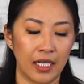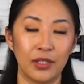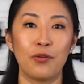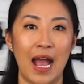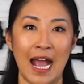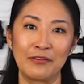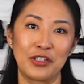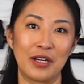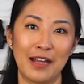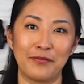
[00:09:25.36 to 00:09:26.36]
you have
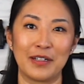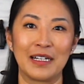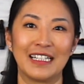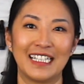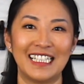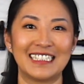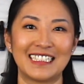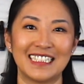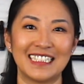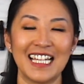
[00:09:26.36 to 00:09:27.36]
to have an
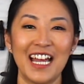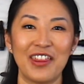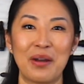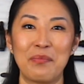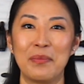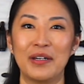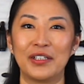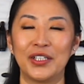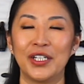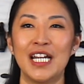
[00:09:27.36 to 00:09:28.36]
instant
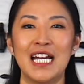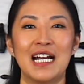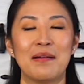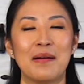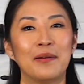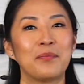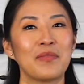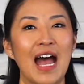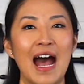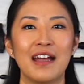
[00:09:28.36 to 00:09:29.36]
thermometer.
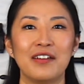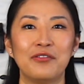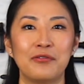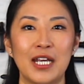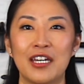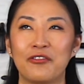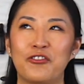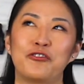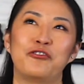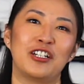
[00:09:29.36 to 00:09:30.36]
I waited
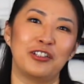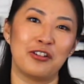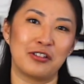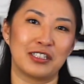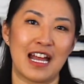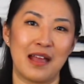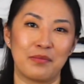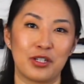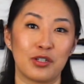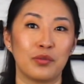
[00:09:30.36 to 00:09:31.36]
for a very long
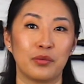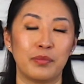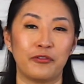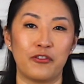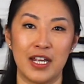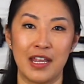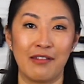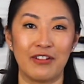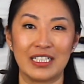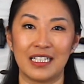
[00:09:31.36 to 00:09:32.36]
time before I
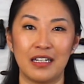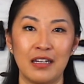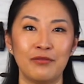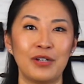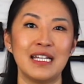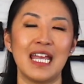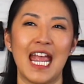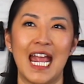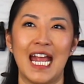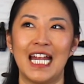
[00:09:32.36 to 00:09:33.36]
invested in one,
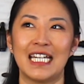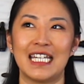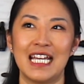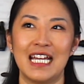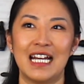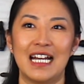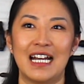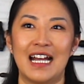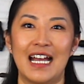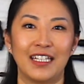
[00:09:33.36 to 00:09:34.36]
and
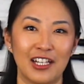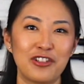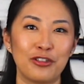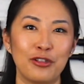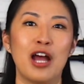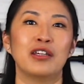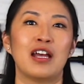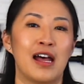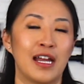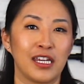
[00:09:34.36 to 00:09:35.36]
I kid you not,
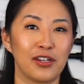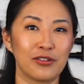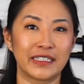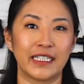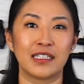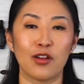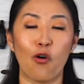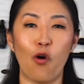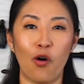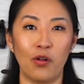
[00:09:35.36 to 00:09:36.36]
I use it
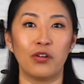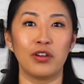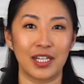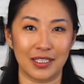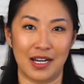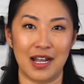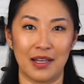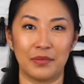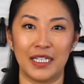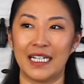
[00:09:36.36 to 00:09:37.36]
all the
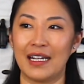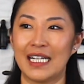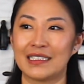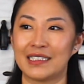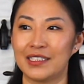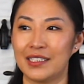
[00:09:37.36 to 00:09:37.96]
time. Like, it's